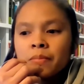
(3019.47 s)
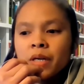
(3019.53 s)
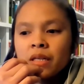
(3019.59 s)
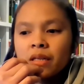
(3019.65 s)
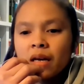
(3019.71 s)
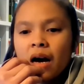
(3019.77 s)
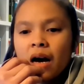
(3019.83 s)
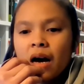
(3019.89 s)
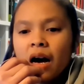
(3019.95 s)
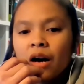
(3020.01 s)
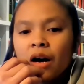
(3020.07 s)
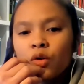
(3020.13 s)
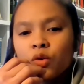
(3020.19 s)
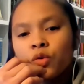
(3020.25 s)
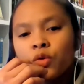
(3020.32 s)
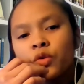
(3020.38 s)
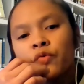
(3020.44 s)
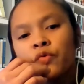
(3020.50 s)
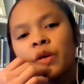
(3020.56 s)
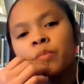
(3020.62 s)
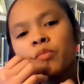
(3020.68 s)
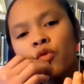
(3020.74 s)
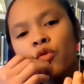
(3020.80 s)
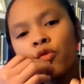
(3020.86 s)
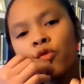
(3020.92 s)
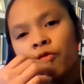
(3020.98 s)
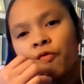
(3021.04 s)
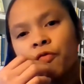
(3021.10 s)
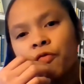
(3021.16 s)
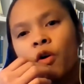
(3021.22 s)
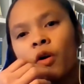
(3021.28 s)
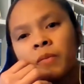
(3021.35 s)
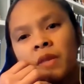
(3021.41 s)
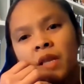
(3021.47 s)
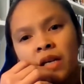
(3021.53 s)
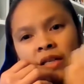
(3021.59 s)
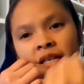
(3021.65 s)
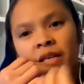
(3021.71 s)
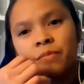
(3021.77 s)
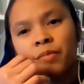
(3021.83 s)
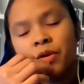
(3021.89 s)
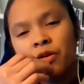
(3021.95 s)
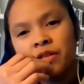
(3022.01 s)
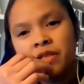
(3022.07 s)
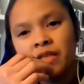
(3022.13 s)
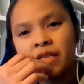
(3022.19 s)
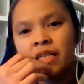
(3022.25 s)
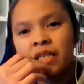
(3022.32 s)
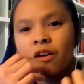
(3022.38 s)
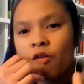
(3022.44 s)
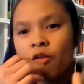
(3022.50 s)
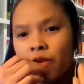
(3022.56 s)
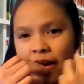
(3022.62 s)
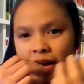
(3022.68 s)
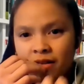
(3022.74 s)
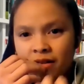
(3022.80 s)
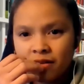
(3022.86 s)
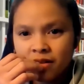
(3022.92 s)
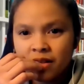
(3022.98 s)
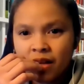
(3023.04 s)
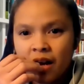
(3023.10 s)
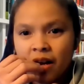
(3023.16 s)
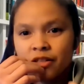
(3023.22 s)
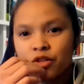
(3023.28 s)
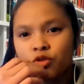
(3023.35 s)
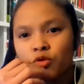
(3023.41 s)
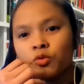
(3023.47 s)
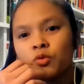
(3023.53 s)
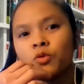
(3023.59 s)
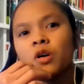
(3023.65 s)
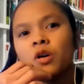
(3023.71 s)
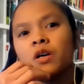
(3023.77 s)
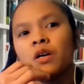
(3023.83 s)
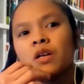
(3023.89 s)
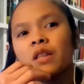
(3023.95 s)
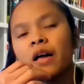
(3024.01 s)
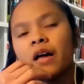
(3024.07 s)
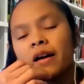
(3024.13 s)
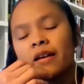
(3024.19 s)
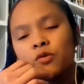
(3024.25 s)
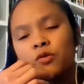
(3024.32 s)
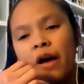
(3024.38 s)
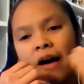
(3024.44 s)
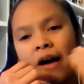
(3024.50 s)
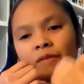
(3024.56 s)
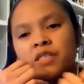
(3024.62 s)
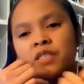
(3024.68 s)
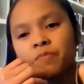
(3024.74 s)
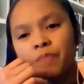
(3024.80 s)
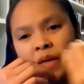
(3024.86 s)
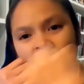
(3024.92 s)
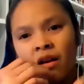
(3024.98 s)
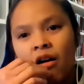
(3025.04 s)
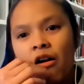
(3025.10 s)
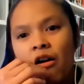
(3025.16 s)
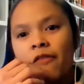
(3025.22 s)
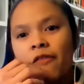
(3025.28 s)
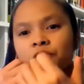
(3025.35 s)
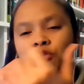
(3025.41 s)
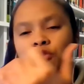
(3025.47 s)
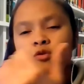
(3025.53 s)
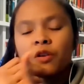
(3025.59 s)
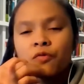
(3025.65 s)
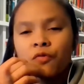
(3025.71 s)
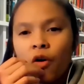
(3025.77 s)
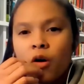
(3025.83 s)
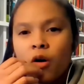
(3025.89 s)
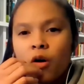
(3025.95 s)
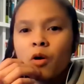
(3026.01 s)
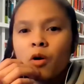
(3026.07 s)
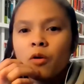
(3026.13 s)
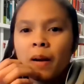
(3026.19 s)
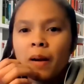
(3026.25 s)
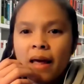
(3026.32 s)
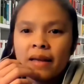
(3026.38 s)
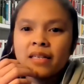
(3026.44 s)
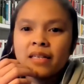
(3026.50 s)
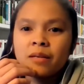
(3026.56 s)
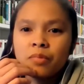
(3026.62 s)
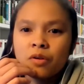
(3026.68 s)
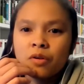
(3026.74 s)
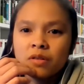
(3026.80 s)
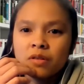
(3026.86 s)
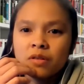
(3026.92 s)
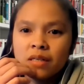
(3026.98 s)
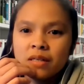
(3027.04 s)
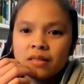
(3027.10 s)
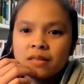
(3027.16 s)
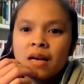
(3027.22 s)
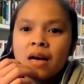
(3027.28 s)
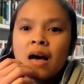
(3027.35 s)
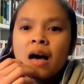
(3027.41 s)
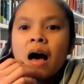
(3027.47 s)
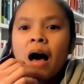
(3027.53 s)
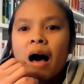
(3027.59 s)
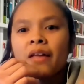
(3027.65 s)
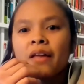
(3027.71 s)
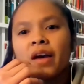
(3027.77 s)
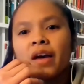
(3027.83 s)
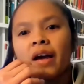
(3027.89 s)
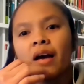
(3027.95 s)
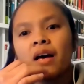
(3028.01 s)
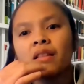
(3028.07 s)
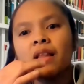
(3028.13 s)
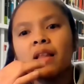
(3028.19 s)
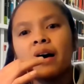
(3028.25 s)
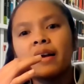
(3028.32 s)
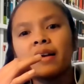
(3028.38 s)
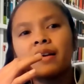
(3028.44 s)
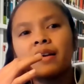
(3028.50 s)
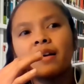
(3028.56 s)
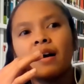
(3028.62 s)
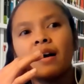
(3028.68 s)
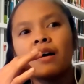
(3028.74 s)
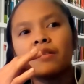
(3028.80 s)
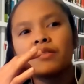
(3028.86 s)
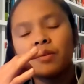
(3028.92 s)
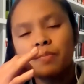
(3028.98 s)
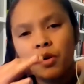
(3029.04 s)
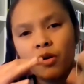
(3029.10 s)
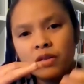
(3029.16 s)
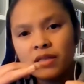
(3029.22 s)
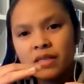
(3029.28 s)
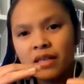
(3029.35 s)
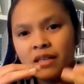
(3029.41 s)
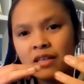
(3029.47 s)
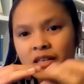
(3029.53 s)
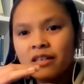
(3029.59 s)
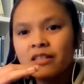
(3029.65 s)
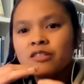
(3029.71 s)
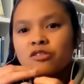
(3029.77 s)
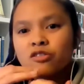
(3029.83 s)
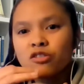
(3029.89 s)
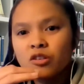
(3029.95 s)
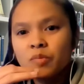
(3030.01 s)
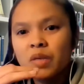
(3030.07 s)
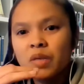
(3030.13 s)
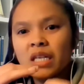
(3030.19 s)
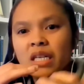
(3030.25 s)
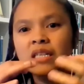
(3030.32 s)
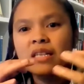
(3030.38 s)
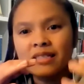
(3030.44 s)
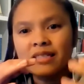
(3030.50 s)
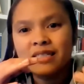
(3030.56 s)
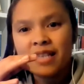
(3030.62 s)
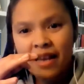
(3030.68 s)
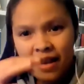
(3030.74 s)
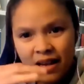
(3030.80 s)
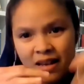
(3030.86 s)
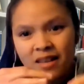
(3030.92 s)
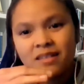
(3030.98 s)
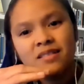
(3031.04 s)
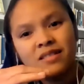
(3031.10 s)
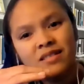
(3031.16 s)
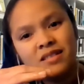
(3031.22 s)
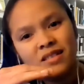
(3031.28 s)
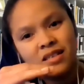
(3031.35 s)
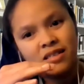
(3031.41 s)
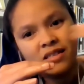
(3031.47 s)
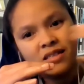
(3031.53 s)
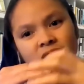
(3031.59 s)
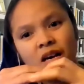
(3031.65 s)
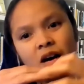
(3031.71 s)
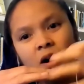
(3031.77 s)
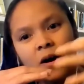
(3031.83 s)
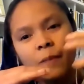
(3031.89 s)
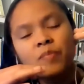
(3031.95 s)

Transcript: But how could we move from learning process or exercise to like to have a spin-off to the formal planning process? Are there like the process here in Germany that take these